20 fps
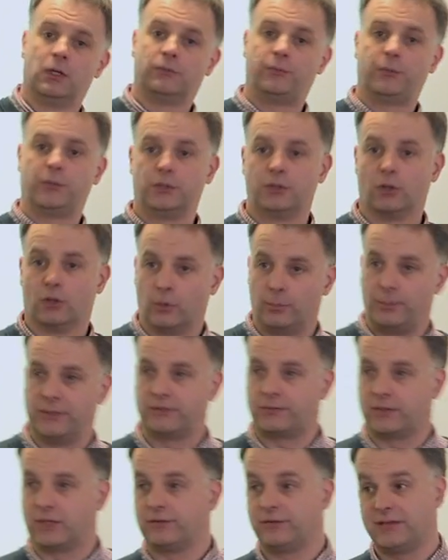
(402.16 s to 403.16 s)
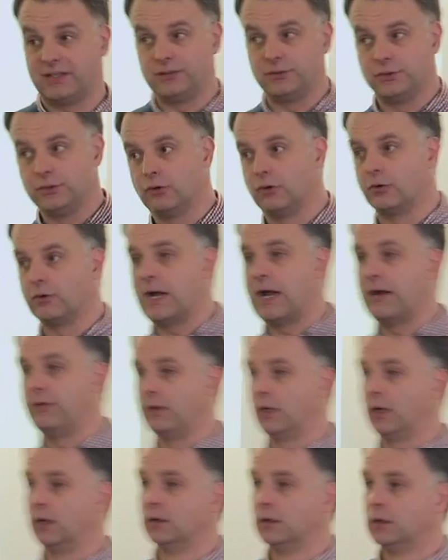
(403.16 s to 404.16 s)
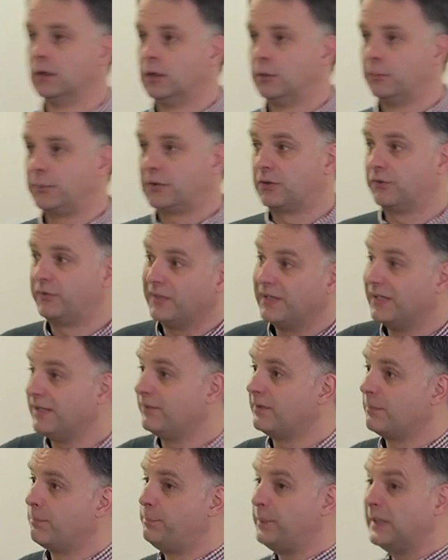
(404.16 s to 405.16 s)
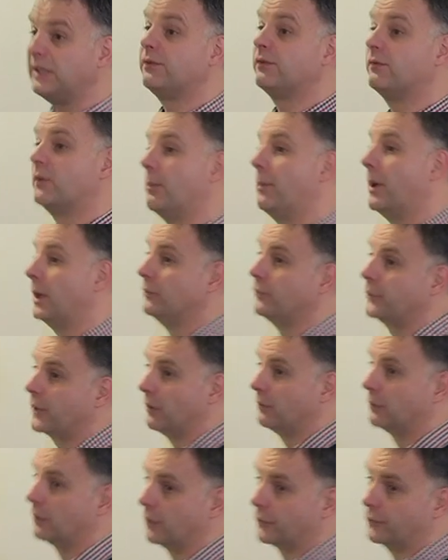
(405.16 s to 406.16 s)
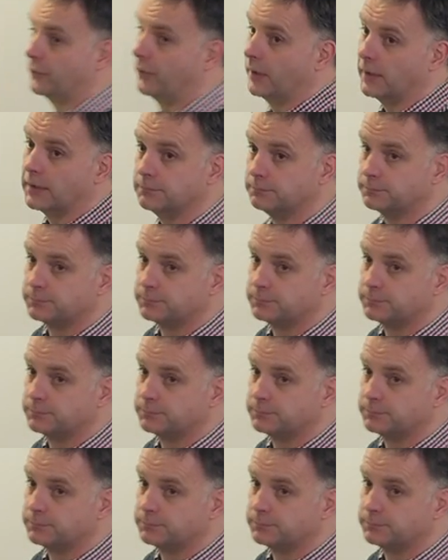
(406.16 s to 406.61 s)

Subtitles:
for your business in your area, because it is a bit of a postcode lottery,